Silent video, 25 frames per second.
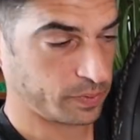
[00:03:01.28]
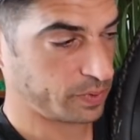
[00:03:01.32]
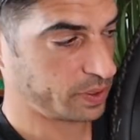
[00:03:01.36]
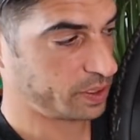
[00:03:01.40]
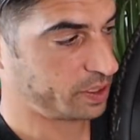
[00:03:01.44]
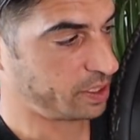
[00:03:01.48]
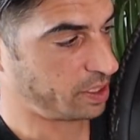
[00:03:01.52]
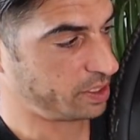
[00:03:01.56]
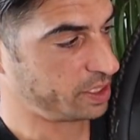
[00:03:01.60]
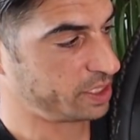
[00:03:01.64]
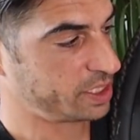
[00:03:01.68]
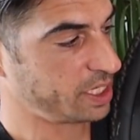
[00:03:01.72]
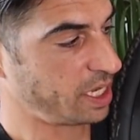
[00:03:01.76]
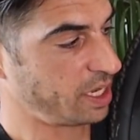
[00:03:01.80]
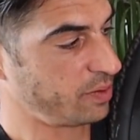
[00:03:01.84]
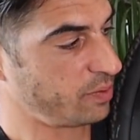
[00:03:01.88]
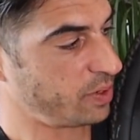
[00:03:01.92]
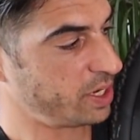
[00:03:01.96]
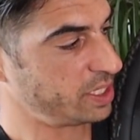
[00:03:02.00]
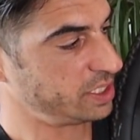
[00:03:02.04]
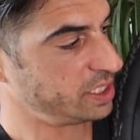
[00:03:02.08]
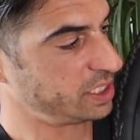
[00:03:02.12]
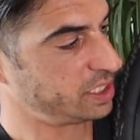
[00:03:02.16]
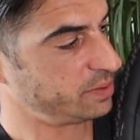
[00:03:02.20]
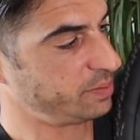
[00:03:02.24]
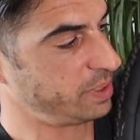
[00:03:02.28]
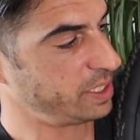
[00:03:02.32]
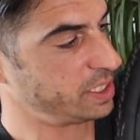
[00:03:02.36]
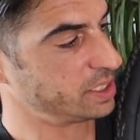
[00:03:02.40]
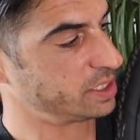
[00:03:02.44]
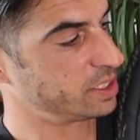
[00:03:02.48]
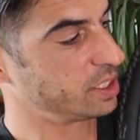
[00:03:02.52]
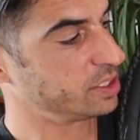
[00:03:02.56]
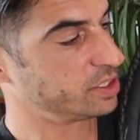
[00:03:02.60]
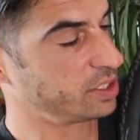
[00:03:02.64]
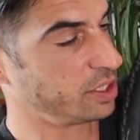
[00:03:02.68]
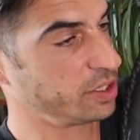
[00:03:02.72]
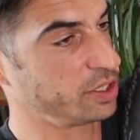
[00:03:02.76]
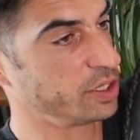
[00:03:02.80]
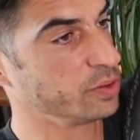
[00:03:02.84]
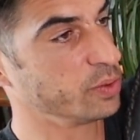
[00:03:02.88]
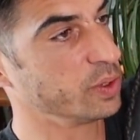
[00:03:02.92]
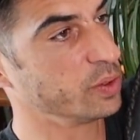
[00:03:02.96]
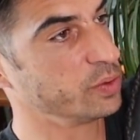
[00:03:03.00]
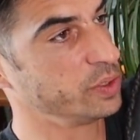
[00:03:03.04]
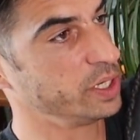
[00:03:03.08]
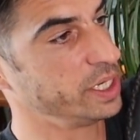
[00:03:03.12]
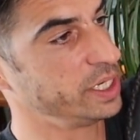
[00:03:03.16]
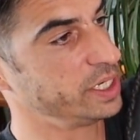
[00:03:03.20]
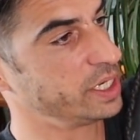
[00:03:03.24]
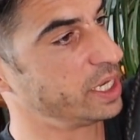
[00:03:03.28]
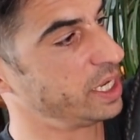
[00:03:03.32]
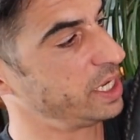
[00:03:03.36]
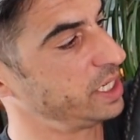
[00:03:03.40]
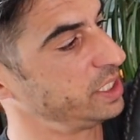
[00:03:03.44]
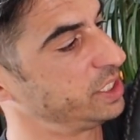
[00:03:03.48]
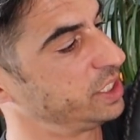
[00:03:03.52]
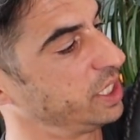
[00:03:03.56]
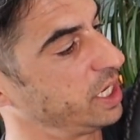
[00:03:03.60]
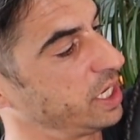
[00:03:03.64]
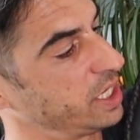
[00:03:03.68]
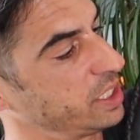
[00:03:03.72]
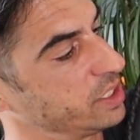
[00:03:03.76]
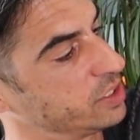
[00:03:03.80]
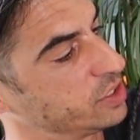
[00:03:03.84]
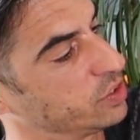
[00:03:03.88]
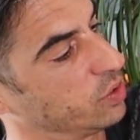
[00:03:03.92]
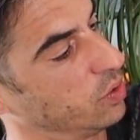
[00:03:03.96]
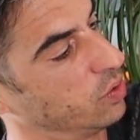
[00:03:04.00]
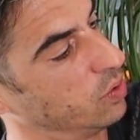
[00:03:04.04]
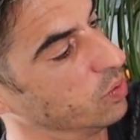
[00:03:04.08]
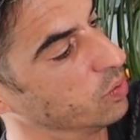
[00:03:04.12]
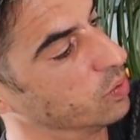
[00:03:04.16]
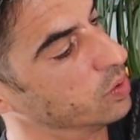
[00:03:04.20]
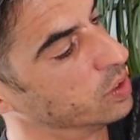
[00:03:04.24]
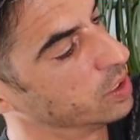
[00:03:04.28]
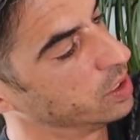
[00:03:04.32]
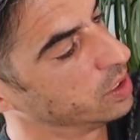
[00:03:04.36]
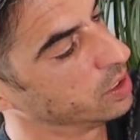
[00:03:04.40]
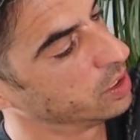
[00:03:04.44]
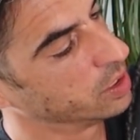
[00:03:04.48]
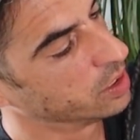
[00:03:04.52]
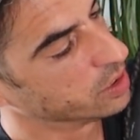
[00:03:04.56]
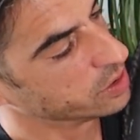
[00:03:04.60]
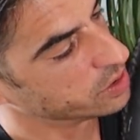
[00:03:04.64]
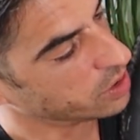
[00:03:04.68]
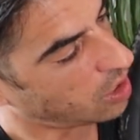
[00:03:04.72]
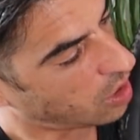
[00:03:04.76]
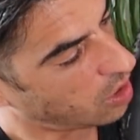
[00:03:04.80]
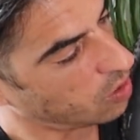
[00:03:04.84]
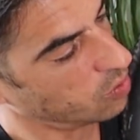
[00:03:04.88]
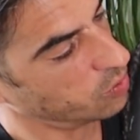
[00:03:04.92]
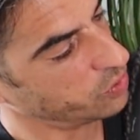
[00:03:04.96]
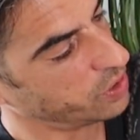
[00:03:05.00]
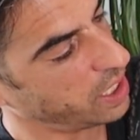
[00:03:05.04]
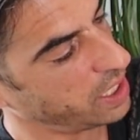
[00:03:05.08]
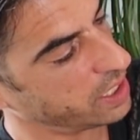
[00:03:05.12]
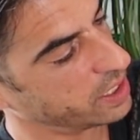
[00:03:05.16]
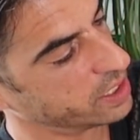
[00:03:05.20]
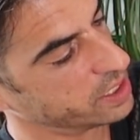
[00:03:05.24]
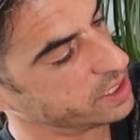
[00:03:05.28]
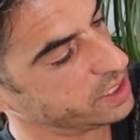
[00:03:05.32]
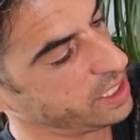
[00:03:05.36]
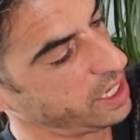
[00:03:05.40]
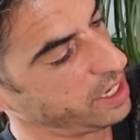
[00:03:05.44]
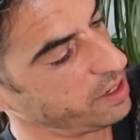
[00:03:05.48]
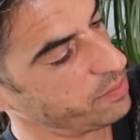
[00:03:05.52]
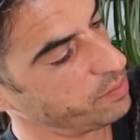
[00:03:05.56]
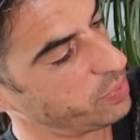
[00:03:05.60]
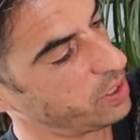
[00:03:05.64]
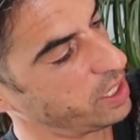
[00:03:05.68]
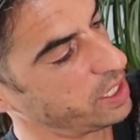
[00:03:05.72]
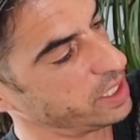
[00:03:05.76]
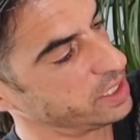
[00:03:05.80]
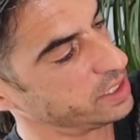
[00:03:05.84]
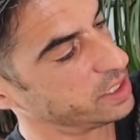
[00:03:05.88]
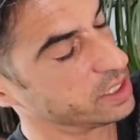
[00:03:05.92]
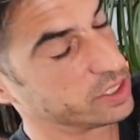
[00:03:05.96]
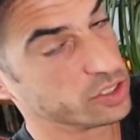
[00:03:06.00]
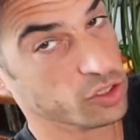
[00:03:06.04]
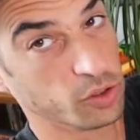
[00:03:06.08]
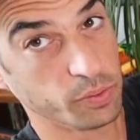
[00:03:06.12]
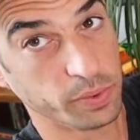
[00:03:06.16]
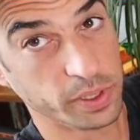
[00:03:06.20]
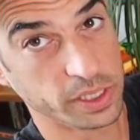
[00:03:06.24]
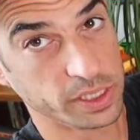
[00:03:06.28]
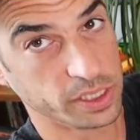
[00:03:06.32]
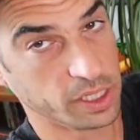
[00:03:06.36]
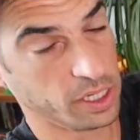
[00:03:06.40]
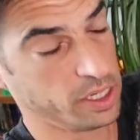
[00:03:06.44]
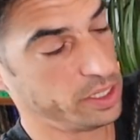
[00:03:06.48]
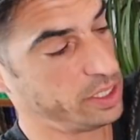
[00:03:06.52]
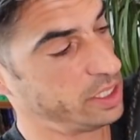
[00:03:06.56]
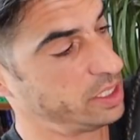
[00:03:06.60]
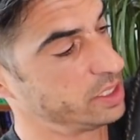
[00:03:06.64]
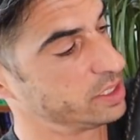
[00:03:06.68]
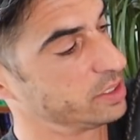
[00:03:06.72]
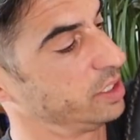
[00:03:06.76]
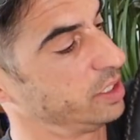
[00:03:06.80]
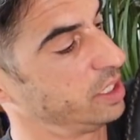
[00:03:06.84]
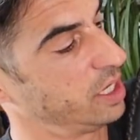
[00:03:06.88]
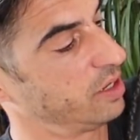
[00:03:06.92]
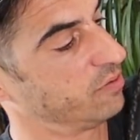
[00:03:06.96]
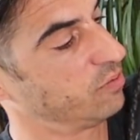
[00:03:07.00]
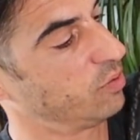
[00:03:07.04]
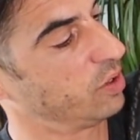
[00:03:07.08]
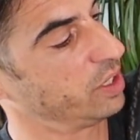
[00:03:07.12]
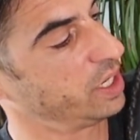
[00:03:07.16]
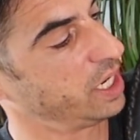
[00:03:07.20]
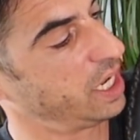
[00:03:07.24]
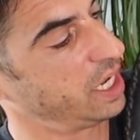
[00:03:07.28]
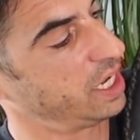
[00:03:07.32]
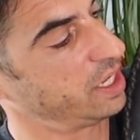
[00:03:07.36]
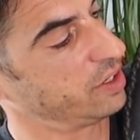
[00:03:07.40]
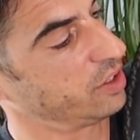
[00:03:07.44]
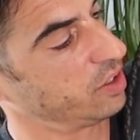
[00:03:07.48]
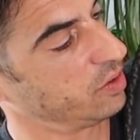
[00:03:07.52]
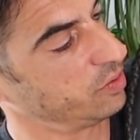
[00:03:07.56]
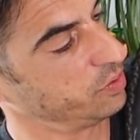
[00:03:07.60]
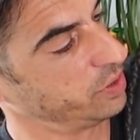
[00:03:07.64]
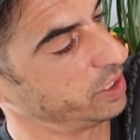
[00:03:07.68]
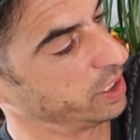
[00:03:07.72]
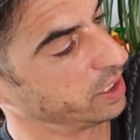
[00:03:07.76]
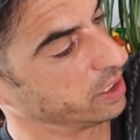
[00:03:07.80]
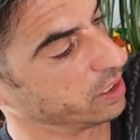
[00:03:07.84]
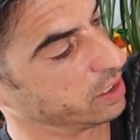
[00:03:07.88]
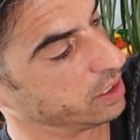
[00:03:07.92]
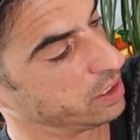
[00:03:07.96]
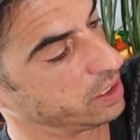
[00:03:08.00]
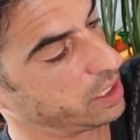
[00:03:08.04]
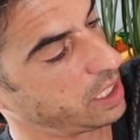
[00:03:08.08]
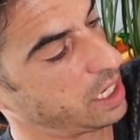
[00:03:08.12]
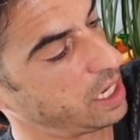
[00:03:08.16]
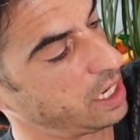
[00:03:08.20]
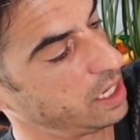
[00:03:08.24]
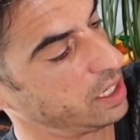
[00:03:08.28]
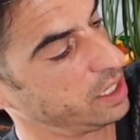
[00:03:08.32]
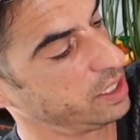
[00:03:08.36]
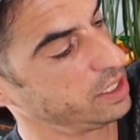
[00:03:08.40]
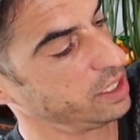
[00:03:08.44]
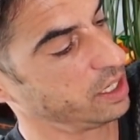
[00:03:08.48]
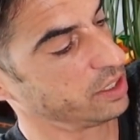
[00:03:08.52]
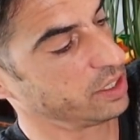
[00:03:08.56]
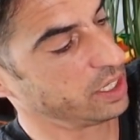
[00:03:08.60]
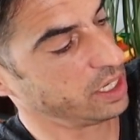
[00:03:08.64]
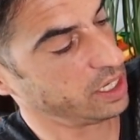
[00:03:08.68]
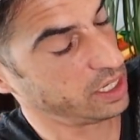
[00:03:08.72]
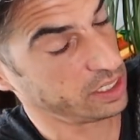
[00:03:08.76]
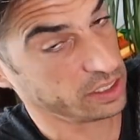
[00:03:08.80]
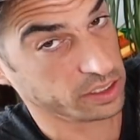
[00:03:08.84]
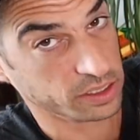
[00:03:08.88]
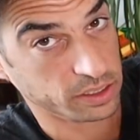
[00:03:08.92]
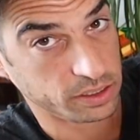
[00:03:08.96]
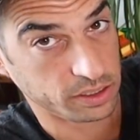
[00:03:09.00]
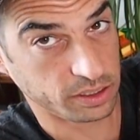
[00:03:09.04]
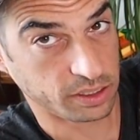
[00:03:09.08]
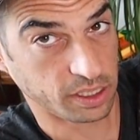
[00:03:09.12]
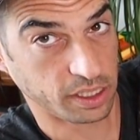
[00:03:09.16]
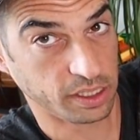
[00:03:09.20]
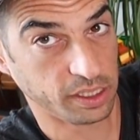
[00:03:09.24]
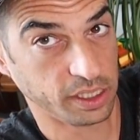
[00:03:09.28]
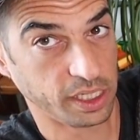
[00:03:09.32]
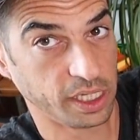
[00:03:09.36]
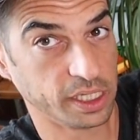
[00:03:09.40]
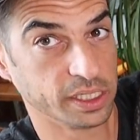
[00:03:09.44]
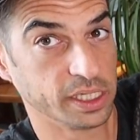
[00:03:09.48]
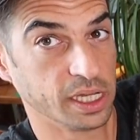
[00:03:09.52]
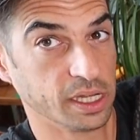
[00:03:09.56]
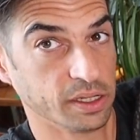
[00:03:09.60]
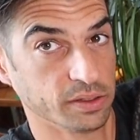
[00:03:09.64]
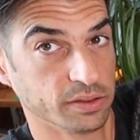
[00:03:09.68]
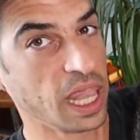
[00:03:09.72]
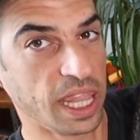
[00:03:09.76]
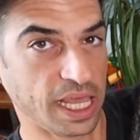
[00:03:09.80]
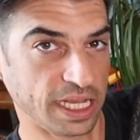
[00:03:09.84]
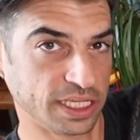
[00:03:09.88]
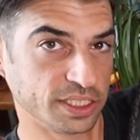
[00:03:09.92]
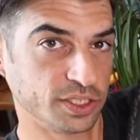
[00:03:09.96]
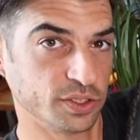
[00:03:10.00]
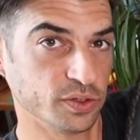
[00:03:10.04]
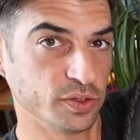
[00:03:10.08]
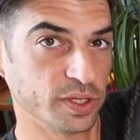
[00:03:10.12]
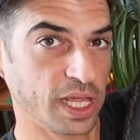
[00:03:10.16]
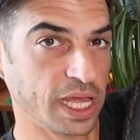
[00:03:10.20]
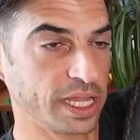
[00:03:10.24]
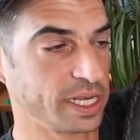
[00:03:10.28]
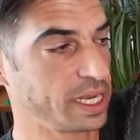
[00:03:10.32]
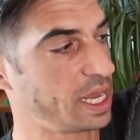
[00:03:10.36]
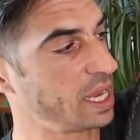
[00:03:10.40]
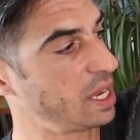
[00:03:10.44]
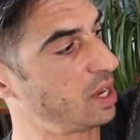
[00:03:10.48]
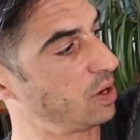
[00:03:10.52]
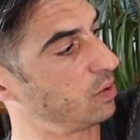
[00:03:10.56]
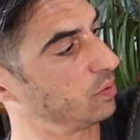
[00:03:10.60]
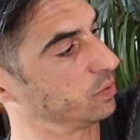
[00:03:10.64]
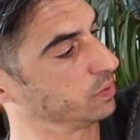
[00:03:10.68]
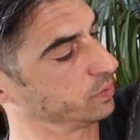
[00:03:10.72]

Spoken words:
So the same way as it spins. So you will need a chain tool to hold that cassette in place to stop it turning. So you'll have one hand holding that and the other hand turning it down. Let's do that now.